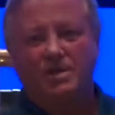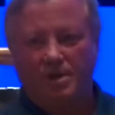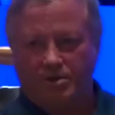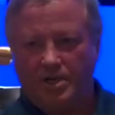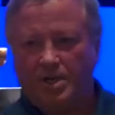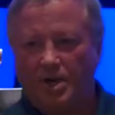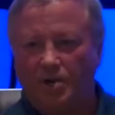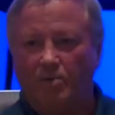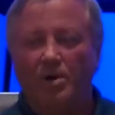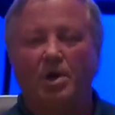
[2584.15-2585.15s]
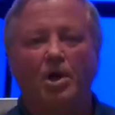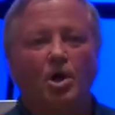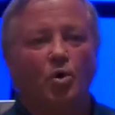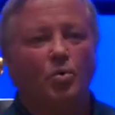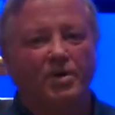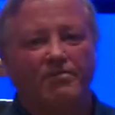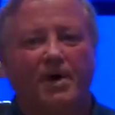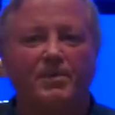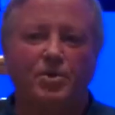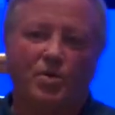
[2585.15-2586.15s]
Here you go. What if
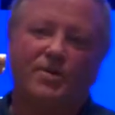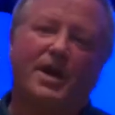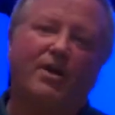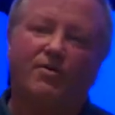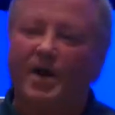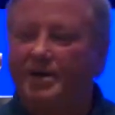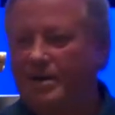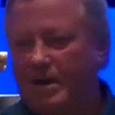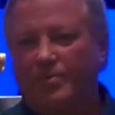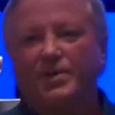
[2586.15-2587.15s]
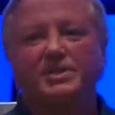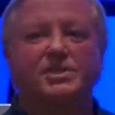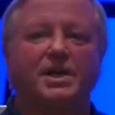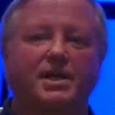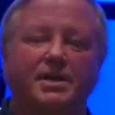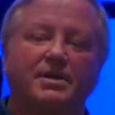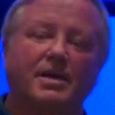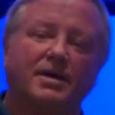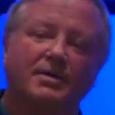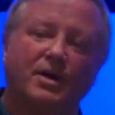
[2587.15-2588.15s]
I'm in North Carolina and I want to send
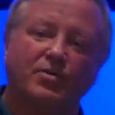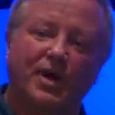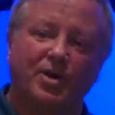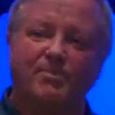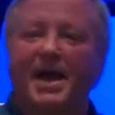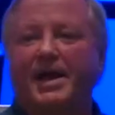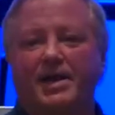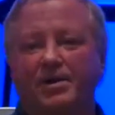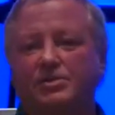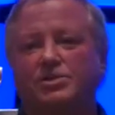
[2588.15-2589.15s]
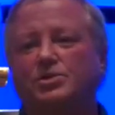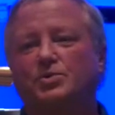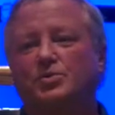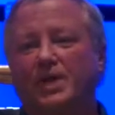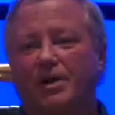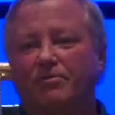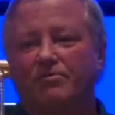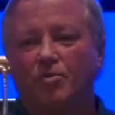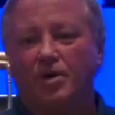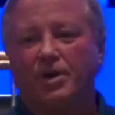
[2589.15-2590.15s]
a, a, letter back here to
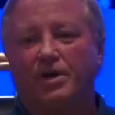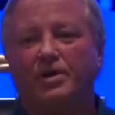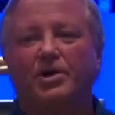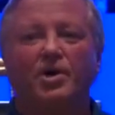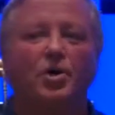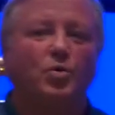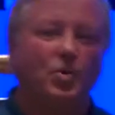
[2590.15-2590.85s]
California? Well,